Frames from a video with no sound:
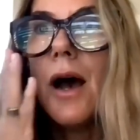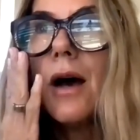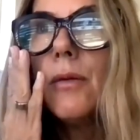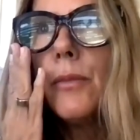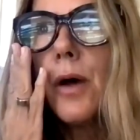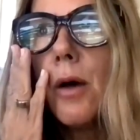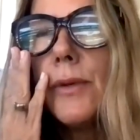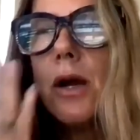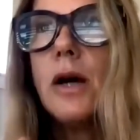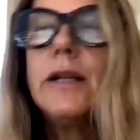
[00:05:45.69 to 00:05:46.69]
I'll
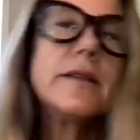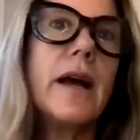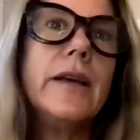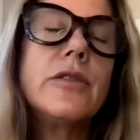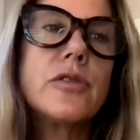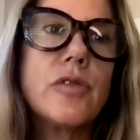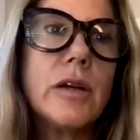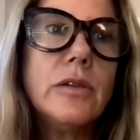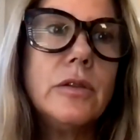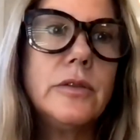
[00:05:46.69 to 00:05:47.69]
be honest, I
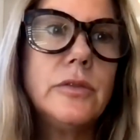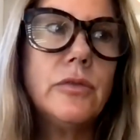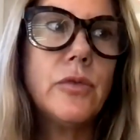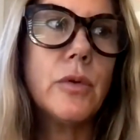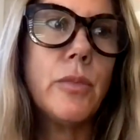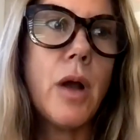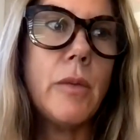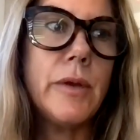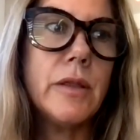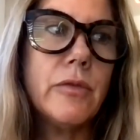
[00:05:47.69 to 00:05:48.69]
struggled for
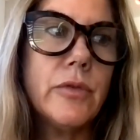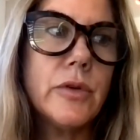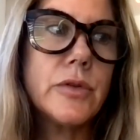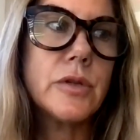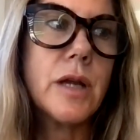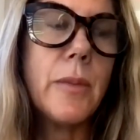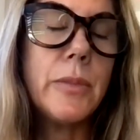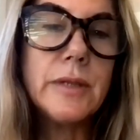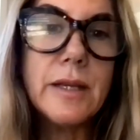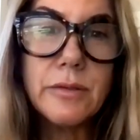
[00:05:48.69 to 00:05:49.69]
probably the first
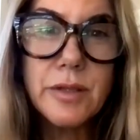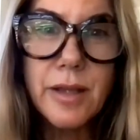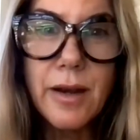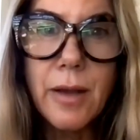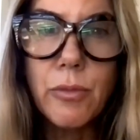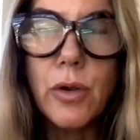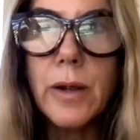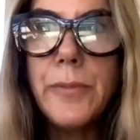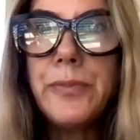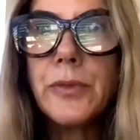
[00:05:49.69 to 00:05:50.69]
couple days of setup
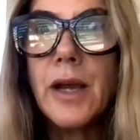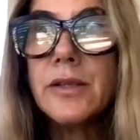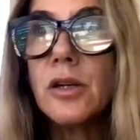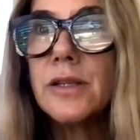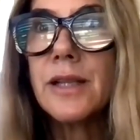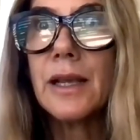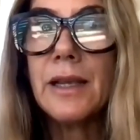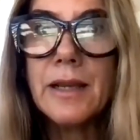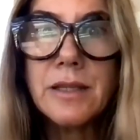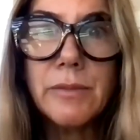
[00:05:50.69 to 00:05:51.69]
where I started
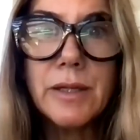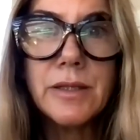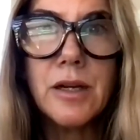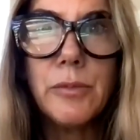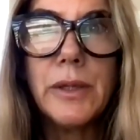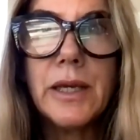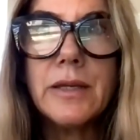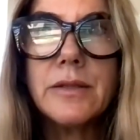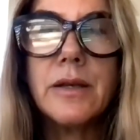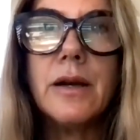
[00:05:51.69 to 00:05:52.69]
second guessing myself
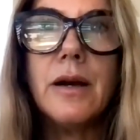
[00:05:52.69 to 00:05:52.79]
because,